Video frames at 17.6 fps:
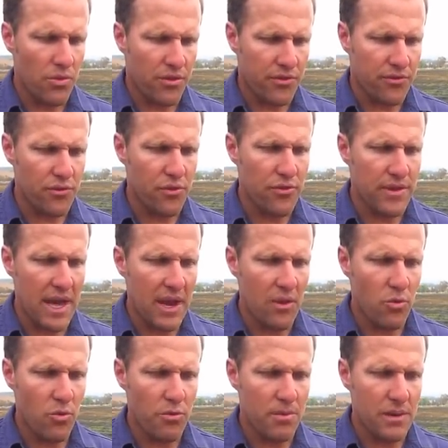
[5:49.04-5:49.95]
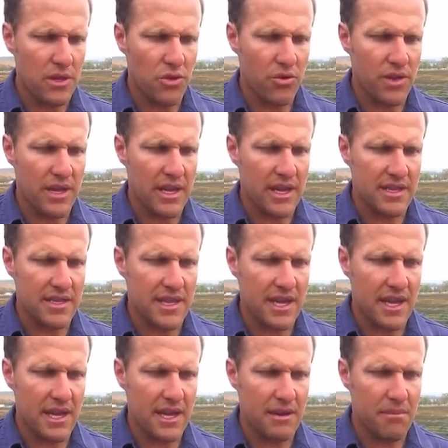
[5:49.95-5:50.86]
Through that, we'll be looking
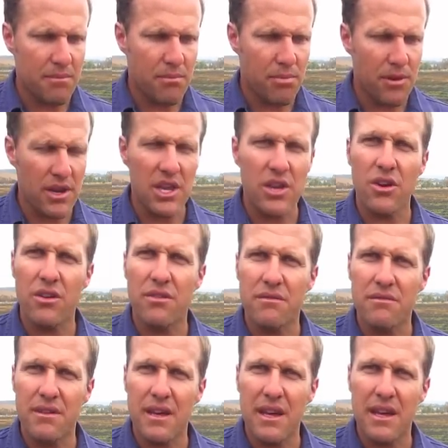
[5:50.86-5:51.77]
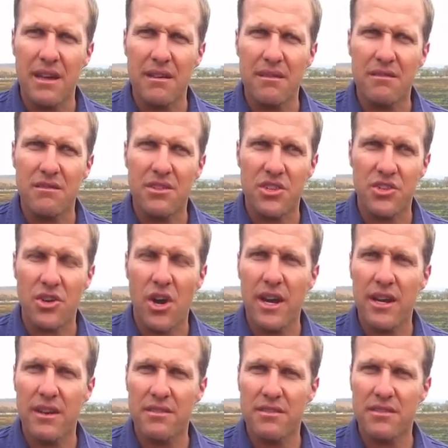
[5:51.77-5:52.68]
at bringing on
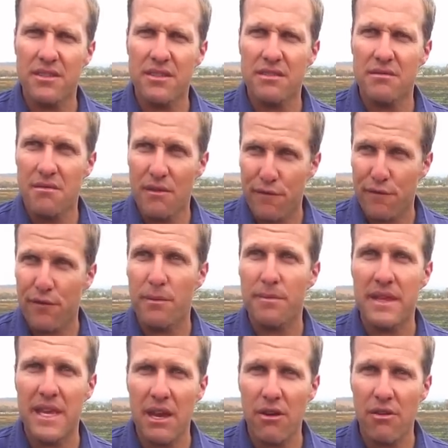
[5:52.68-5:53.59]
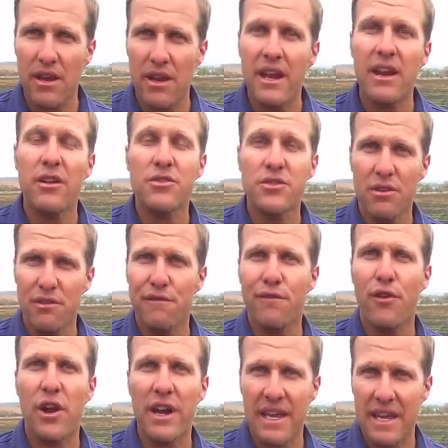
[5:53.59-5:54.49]
designers from the area, and also
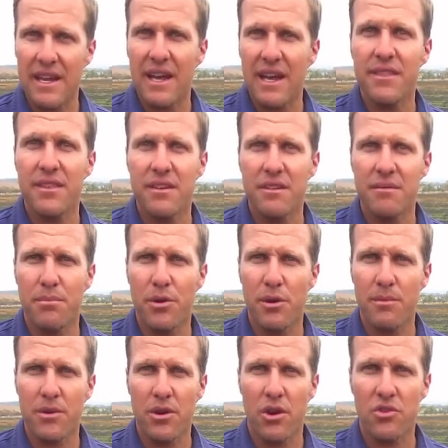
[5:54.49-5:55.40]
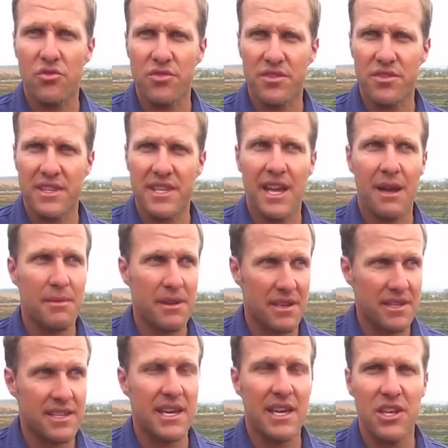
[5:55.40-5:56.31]
inviting in other permaculturists to come in
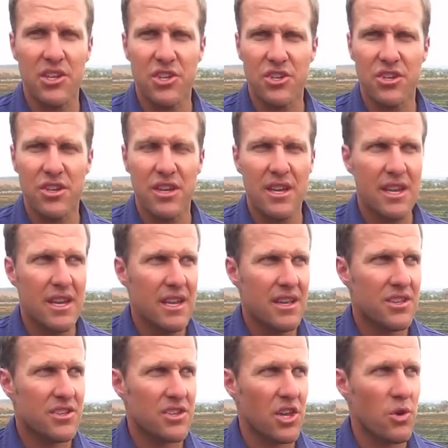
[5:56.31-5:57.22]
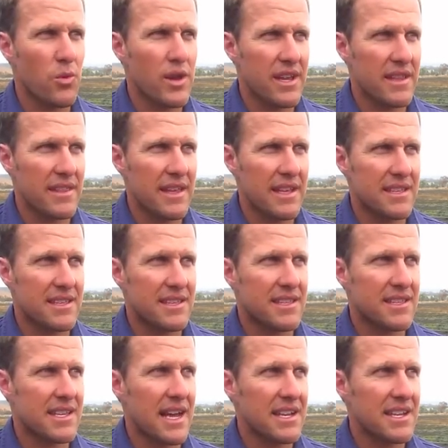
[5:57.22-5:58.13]
and teach, so that we can then
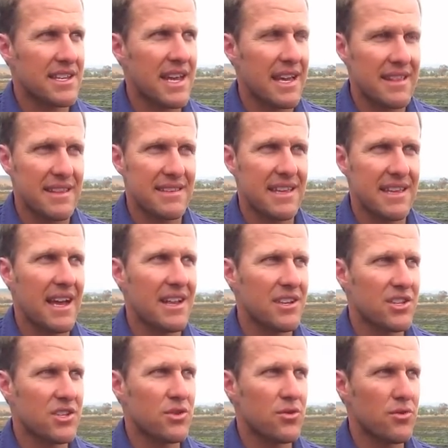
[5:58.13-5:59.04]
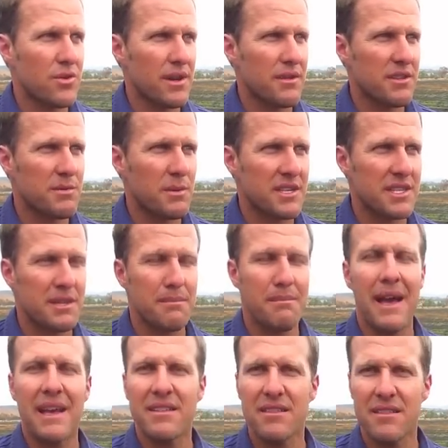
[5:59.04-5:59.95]
start to take this out into, I suppose, the
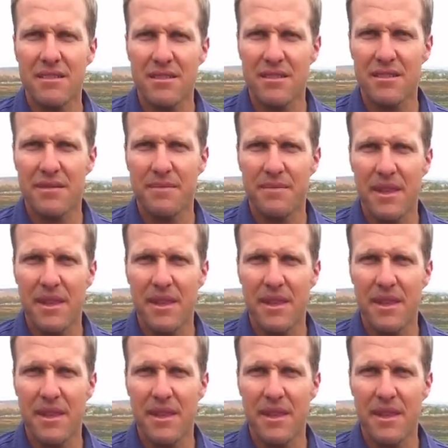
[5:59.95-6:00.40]
masses,